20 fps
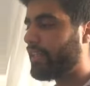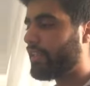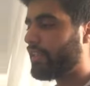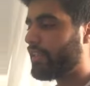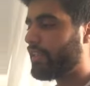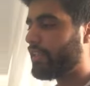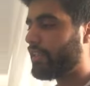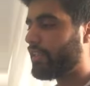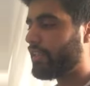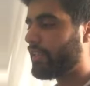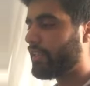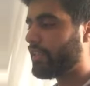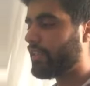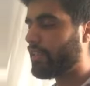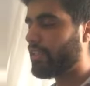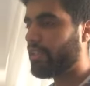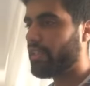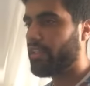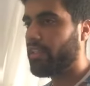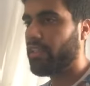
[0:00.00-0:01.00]

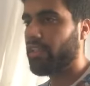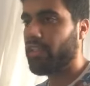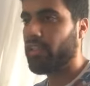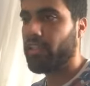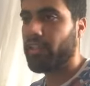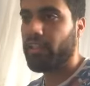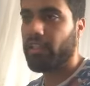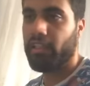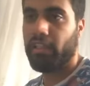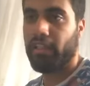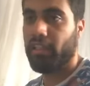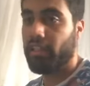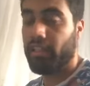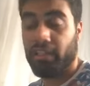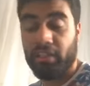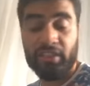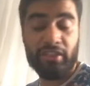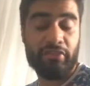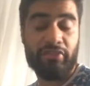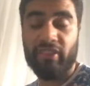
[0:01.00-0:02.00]

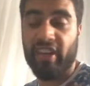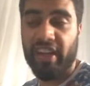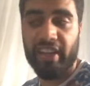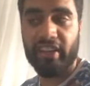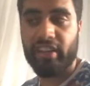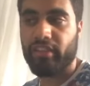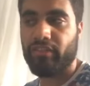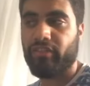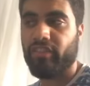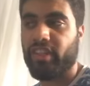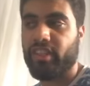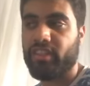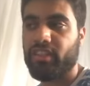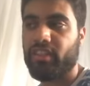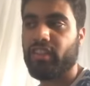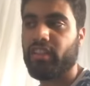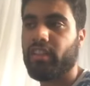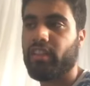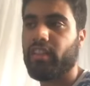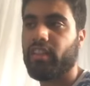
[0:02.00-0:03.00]
it's very
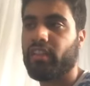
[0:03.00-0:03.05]
refreshing.